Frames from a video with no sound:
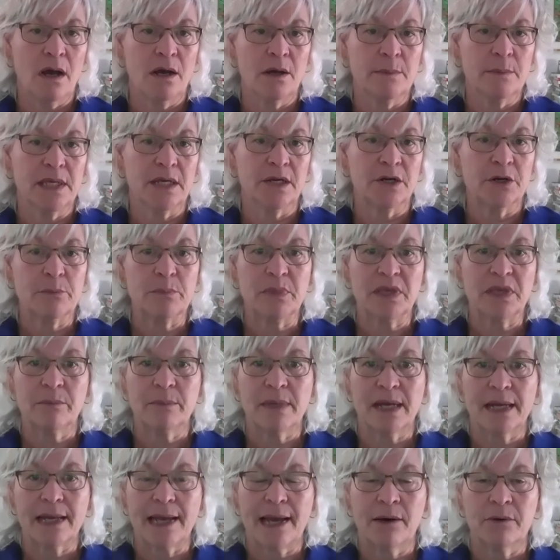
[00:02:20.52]
here in
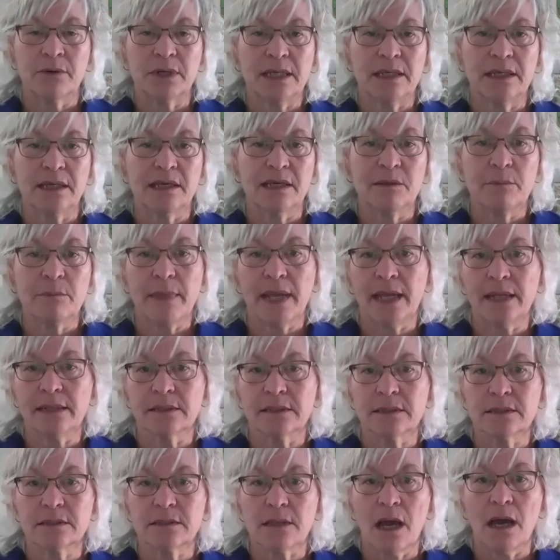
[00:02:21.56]
Pima County,
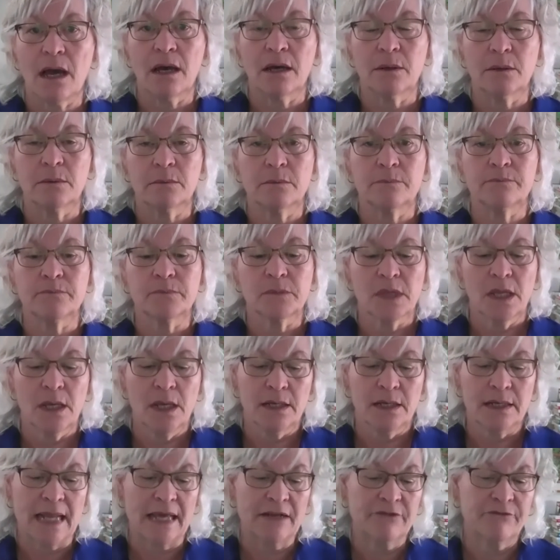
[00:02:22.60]
inmates,
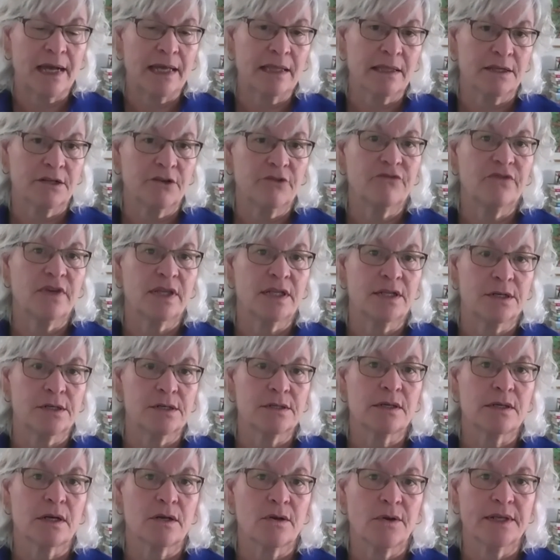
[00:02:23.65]
nonviolent offenders
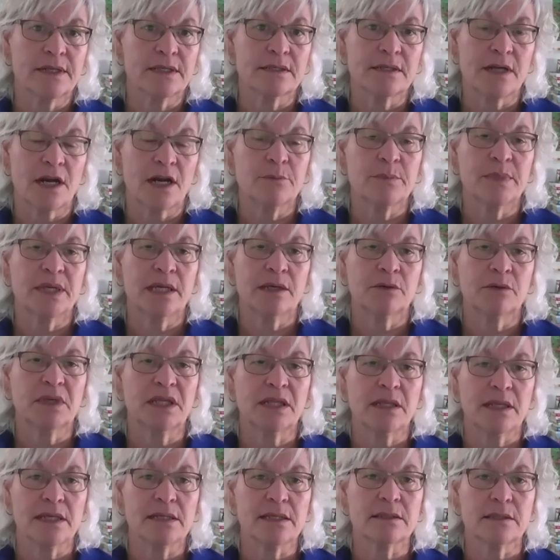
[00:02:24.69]
are going to start being
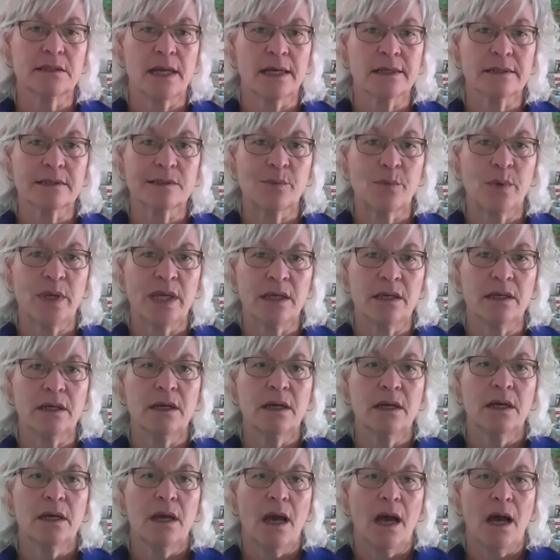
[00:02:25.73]
released next week
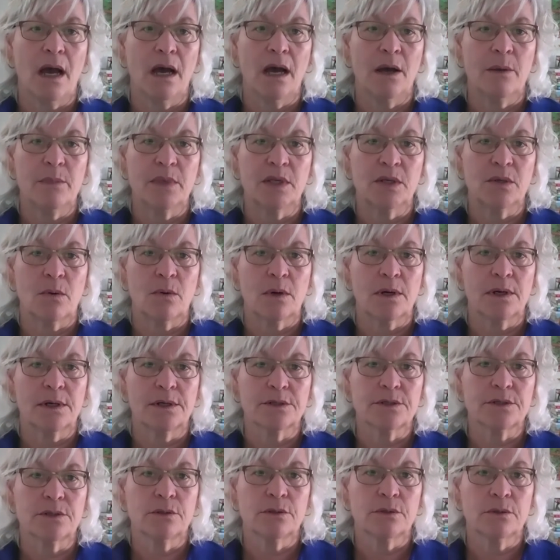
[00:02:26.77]
in order
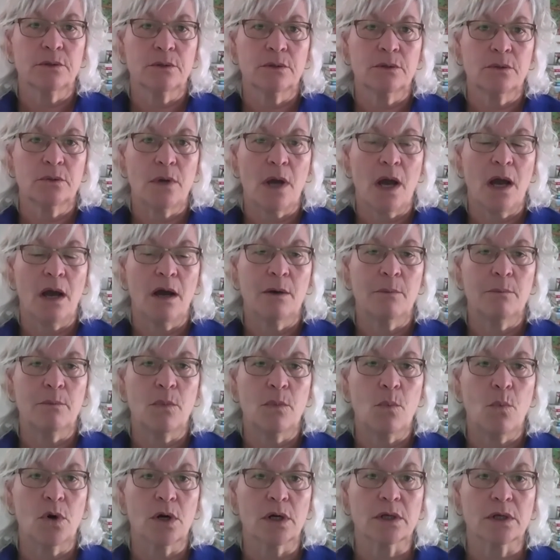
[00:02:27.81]
to
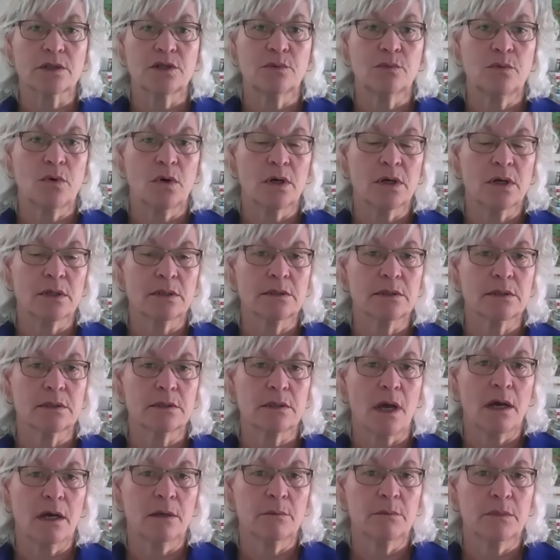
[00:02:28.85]
work towards
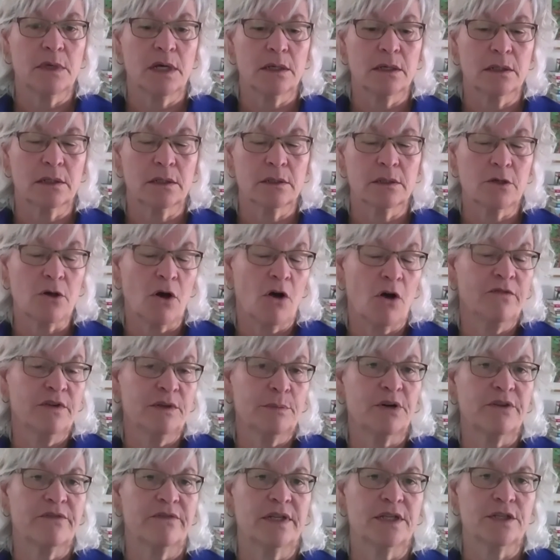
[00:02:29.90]
a COVID
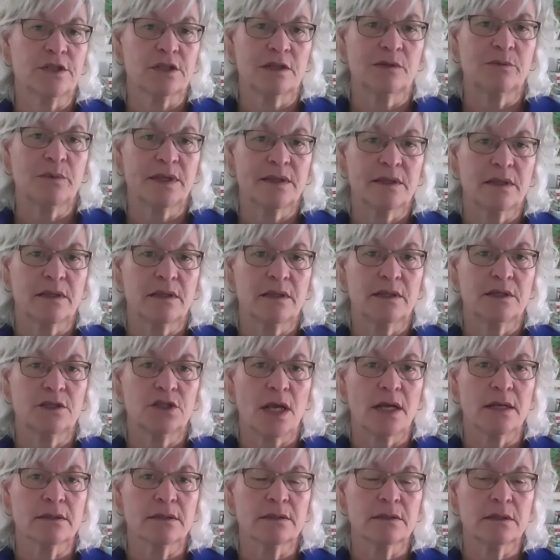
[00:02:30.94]
prevention within the
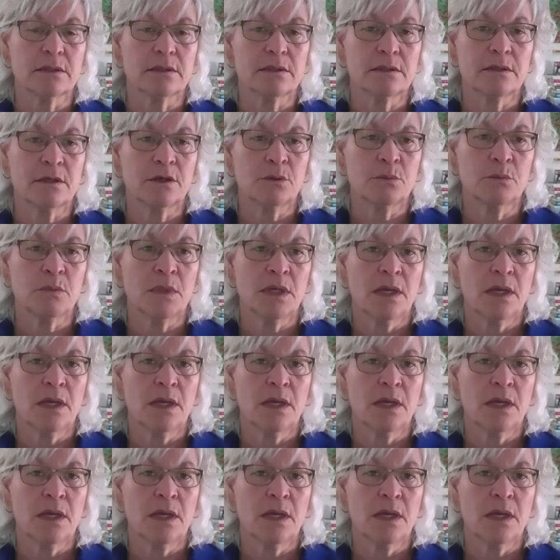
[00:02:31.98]
jail system.